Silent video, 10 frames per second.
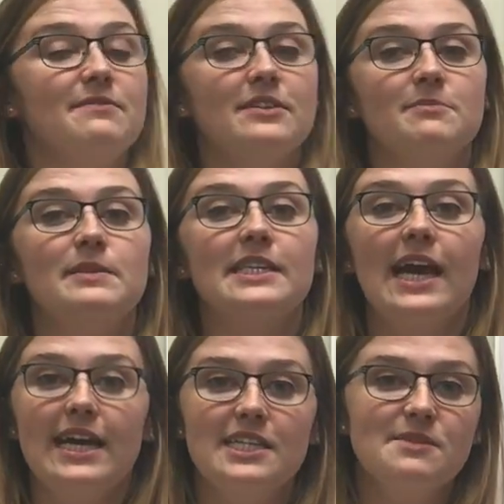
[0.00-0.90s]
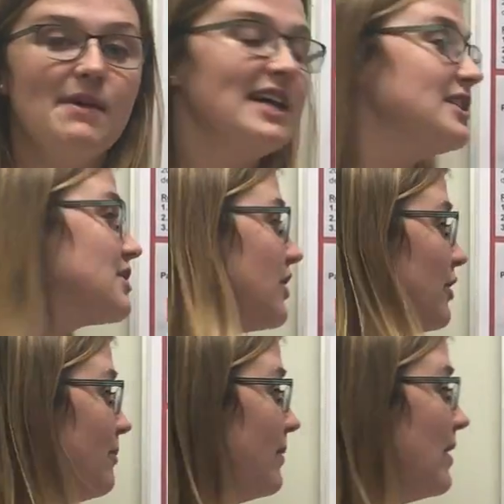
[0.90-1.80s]
developing age matched
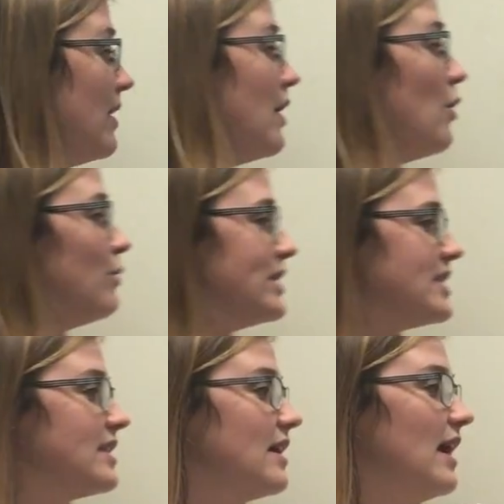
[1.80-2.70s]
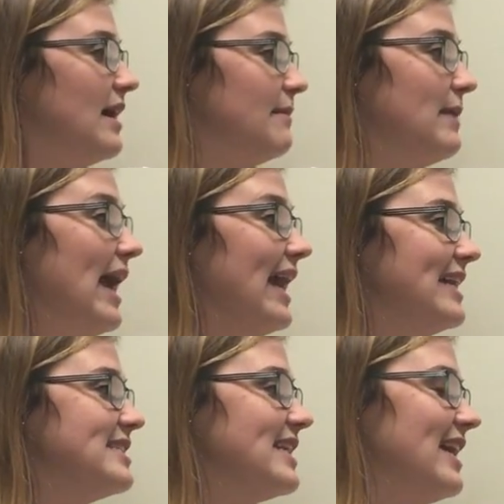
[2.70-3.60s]
group, which
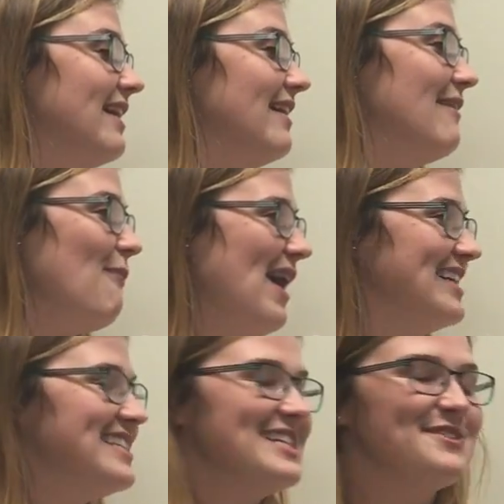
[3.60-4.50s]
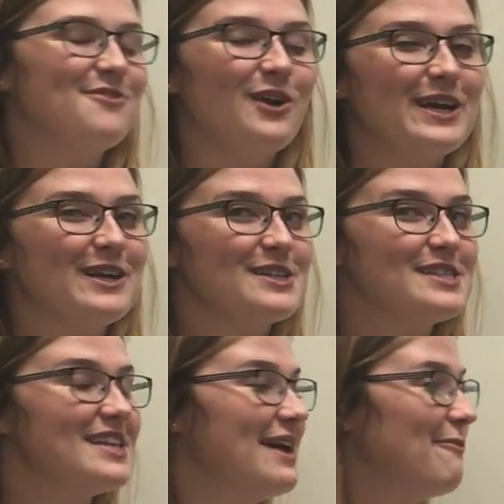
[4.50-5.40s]
age-wise is 4
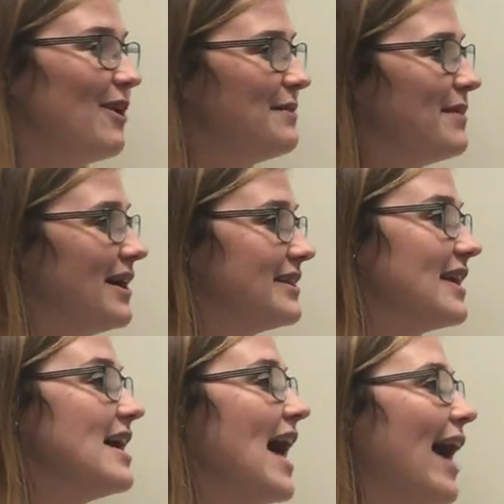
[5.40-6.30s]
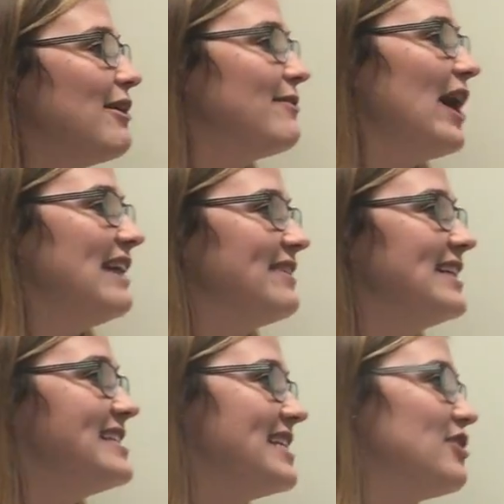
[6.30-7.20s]
years and 1 month, however have a
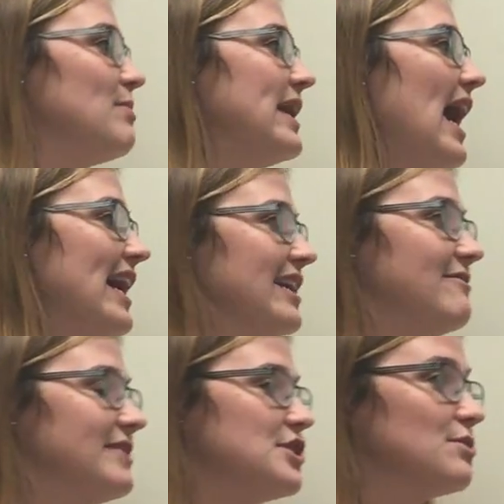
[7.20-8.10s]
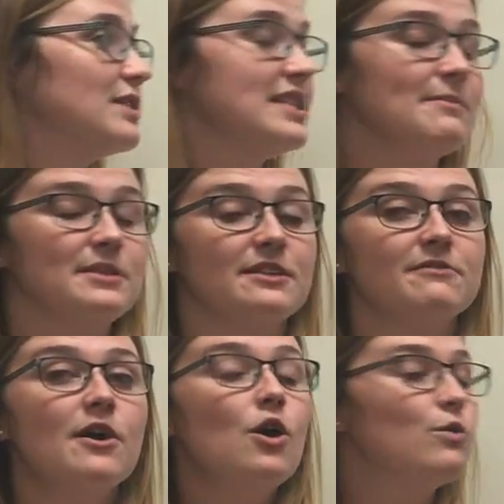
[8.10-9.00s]
considerably higher visual
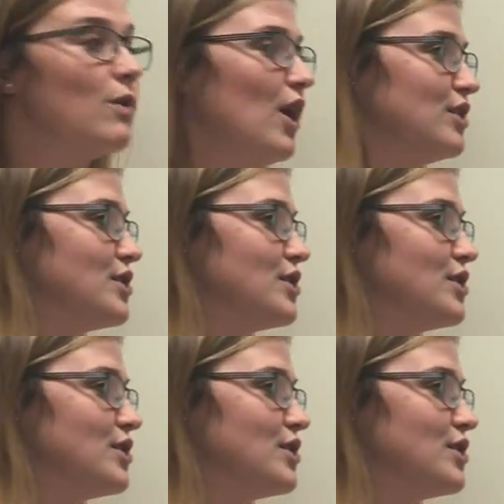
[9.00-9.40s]
receptive raw